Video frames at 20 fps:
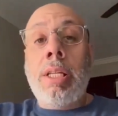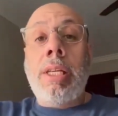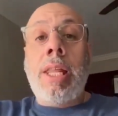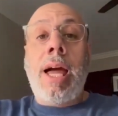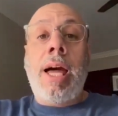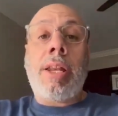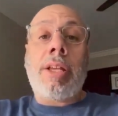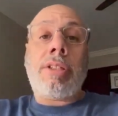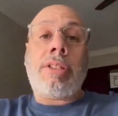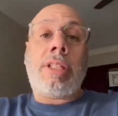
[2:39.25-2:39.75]

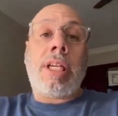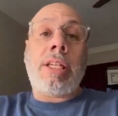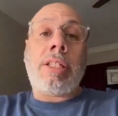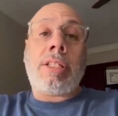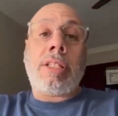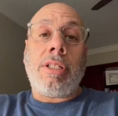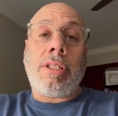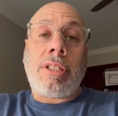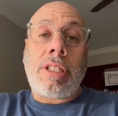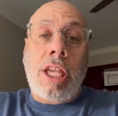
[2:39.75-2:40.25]
Now the
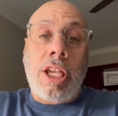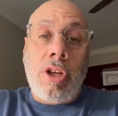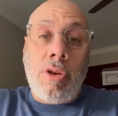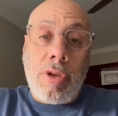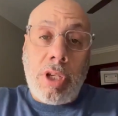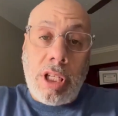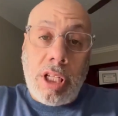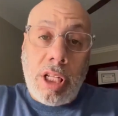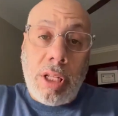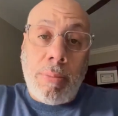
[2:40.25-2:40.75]
state's going to say
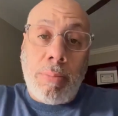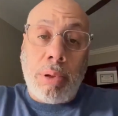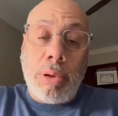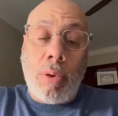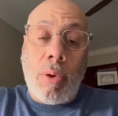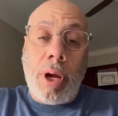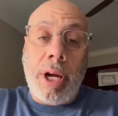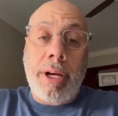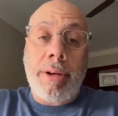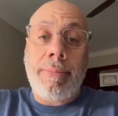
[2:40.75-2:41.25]
you need an
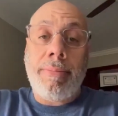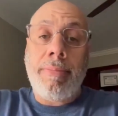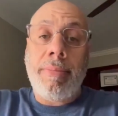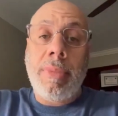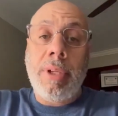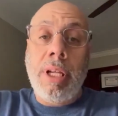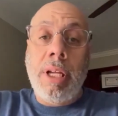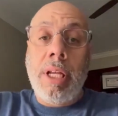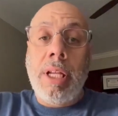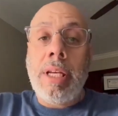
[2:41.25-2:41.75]
employer.
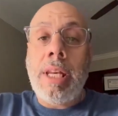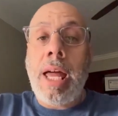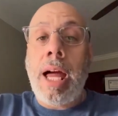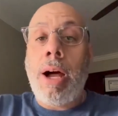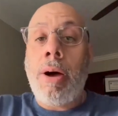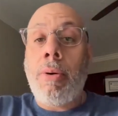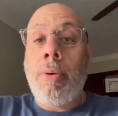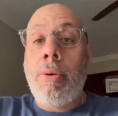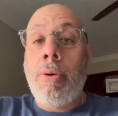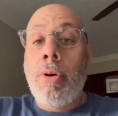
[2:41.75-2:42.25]

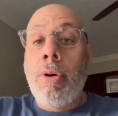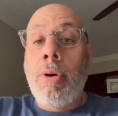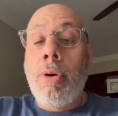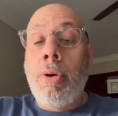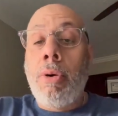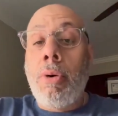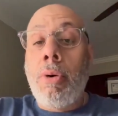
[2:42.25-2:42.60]
Now,